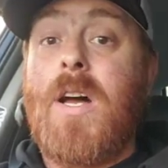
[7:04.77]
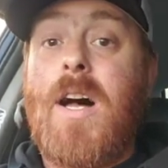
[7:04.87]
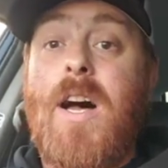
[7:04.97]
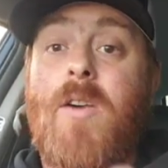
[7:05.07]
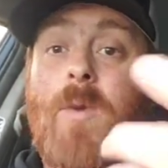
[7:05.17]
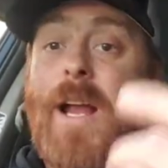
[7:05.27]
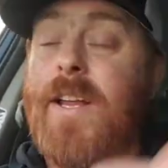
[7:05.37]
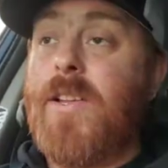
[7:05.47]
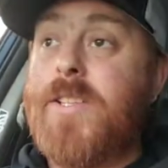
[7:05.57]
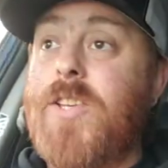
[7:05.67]

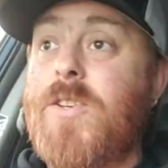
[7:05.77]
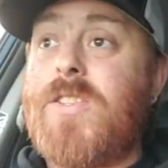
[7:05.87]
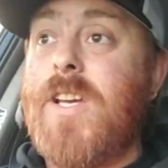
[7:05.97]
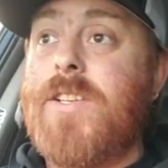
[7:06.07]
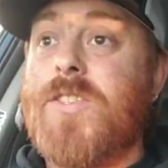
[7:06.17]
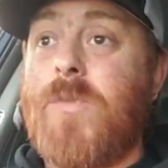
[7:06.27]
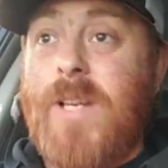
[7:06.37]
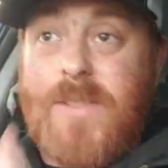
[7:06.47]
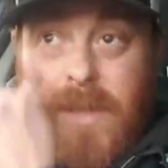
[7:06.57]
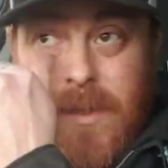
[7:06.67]
Randy Latuska just
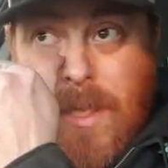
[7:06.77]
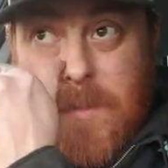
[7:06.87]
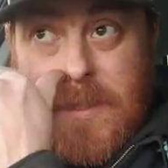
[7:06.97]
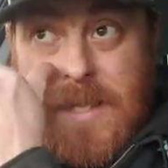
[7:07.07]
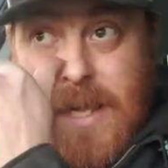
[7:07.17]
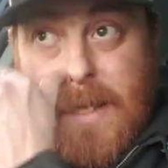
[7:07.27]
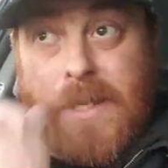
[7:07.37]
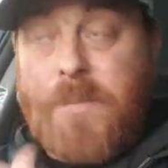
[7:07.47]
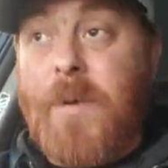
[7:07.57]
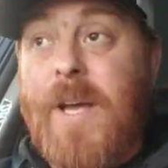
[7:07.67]
recently let me stay at
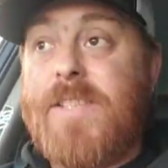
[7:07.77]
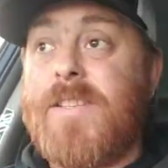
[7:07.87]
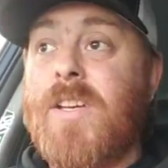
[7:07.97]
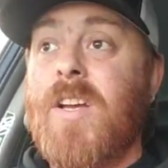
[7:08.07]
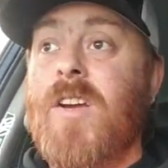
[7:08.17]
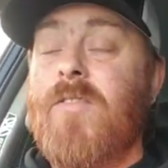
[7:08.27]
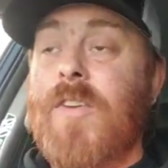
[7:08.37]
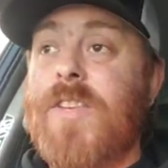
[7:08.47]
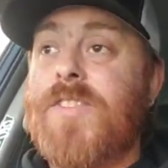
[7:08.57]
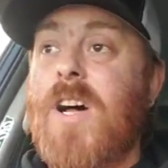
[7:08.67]
his place for
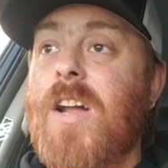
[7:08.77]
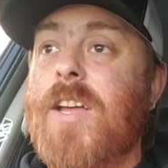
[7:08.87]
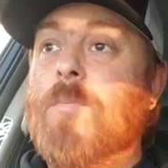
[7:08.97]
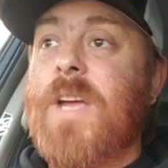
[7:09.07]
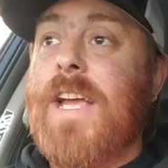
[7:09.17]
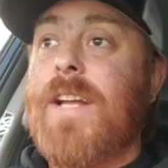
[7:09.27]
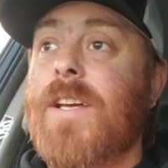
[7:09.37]
the Sonic meet.